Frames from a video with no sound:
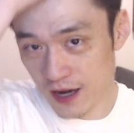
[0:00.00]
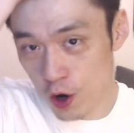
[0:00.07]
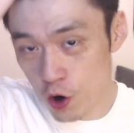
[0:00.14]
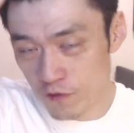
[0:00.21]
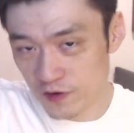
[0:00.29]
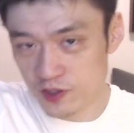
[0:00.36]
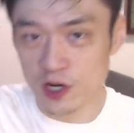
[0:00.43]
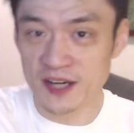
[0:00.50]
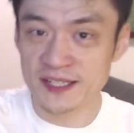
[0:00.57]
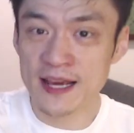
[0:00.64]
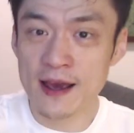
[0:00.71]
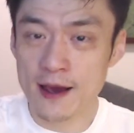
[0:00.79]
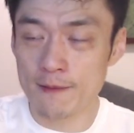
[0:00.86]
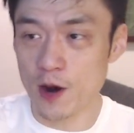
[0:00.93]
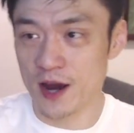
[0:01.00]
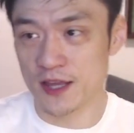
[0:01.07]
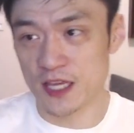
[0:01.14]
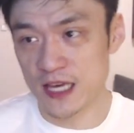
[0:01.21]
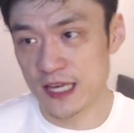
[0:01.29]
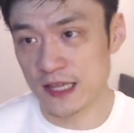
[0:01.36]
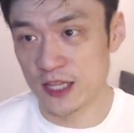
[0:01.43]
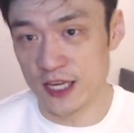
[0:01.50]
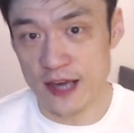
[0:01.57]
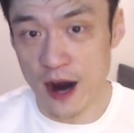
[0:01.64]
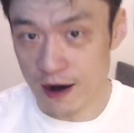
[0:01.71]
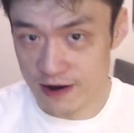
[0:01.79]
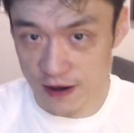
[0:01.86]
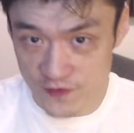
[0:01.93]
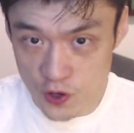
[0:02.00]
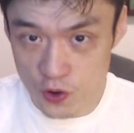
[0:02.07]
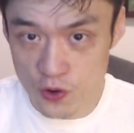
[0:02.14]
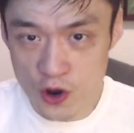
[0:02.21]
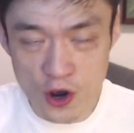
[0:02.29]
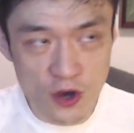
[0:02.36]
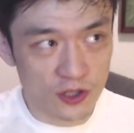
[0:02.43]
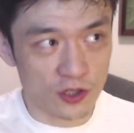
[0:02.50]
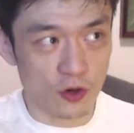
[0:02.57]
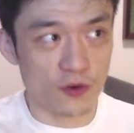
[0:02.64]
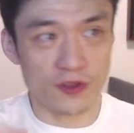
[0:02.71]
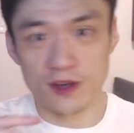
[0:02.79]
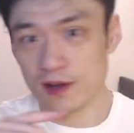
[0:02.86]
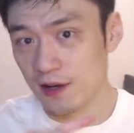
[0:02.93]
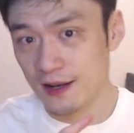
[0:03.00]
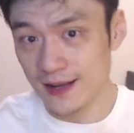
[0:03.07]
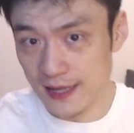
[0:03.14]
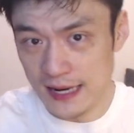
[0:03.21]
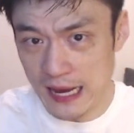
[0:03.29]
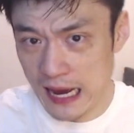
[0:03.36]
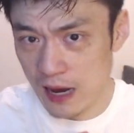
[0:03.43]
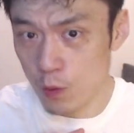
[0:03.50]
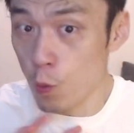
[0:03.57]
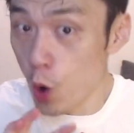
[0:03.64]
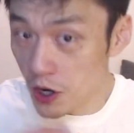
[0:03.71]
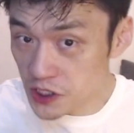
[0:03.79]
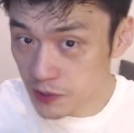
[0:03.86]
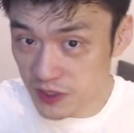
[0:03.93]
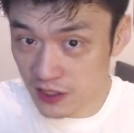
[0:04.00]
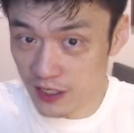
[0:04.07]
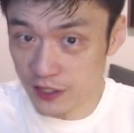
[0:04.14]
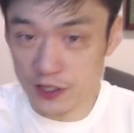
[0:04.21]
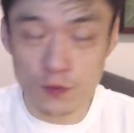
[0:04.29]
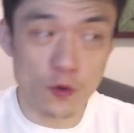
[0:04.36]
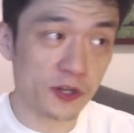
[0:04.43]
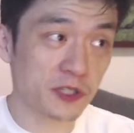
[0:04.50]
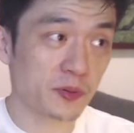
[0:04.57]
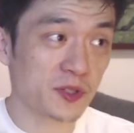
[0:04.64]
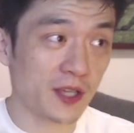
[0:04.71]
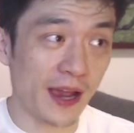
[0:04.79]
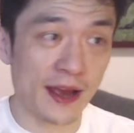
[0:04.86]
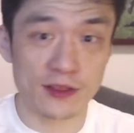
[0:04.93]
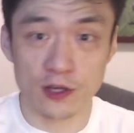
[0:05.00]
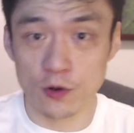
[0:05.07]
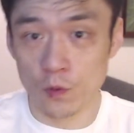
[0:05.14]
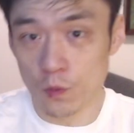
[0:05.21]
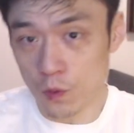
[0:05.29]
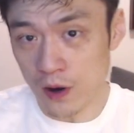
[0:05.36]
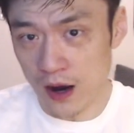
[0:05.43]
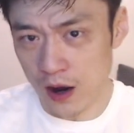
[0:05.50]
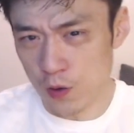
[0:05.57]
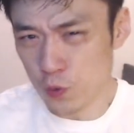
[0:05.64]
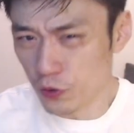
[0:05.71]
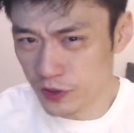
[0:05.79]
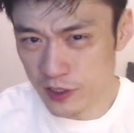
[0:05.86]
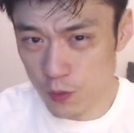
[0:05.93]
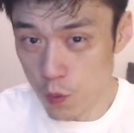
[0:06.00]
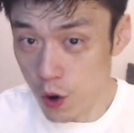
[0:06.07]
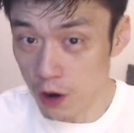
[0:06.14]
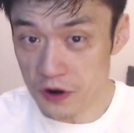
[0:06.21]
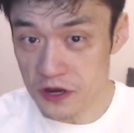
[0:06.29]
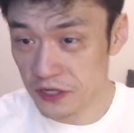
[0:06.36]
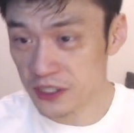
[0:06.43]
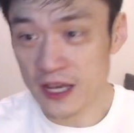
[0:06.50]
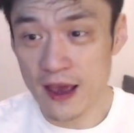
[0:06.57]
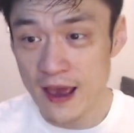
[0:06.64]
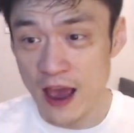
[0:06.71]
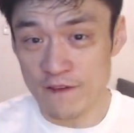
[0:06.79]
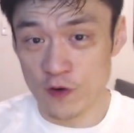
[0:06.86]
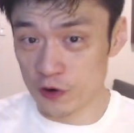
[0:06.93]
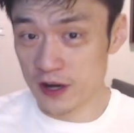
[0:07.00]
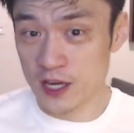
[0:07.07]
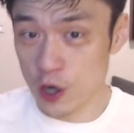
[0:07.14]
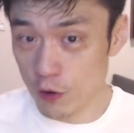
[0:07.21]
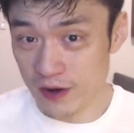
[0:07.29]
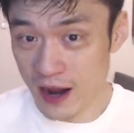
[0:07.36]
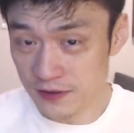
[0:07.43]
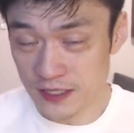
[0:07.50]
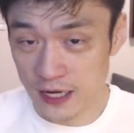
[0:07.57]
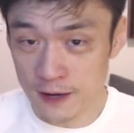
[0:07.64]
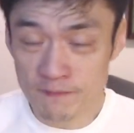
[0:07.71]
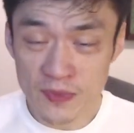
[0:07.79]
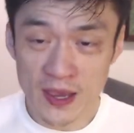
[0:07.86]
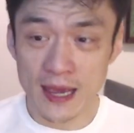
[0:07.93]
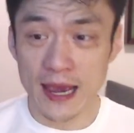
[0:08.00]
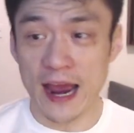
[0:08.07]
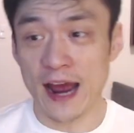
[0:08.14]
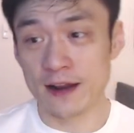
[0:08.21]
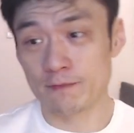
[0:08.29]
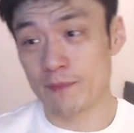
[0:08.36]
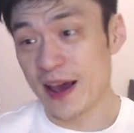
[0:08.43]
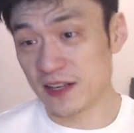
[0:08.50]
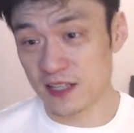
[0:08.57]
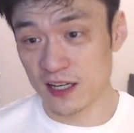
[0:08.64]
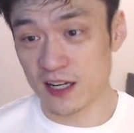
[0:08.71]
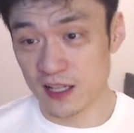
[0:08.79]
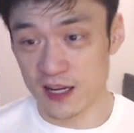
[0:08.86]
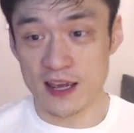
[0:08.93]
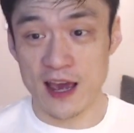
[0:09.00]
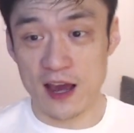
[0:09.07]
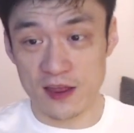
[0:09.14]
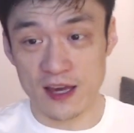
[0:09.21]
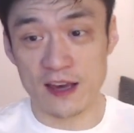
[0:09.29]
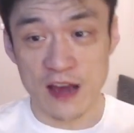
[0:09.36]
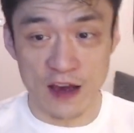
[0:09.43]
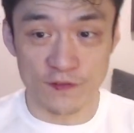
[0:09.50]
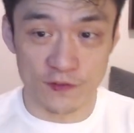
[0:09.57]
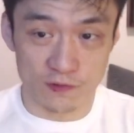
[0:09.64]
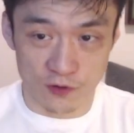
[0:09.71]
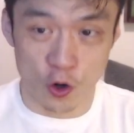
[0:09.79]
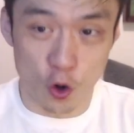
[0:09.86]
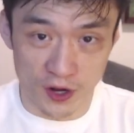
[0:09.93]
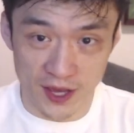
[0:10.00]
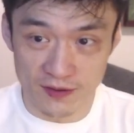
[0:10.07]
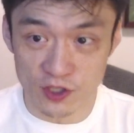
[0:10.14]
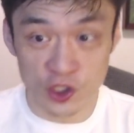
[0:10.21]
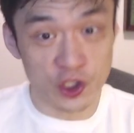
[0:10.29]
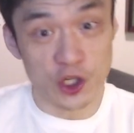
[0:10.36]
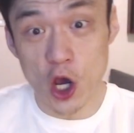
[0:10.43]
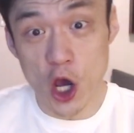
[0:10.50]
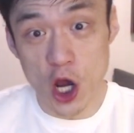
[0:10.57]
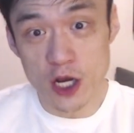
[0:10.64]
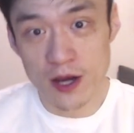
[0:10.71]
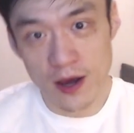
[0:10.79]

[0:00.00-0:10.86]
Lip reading: Oversight by the RFU. So the Wasps, London Wasps, and the Worcester Warriors have already gone under. And basically, yeah, they have called in Sir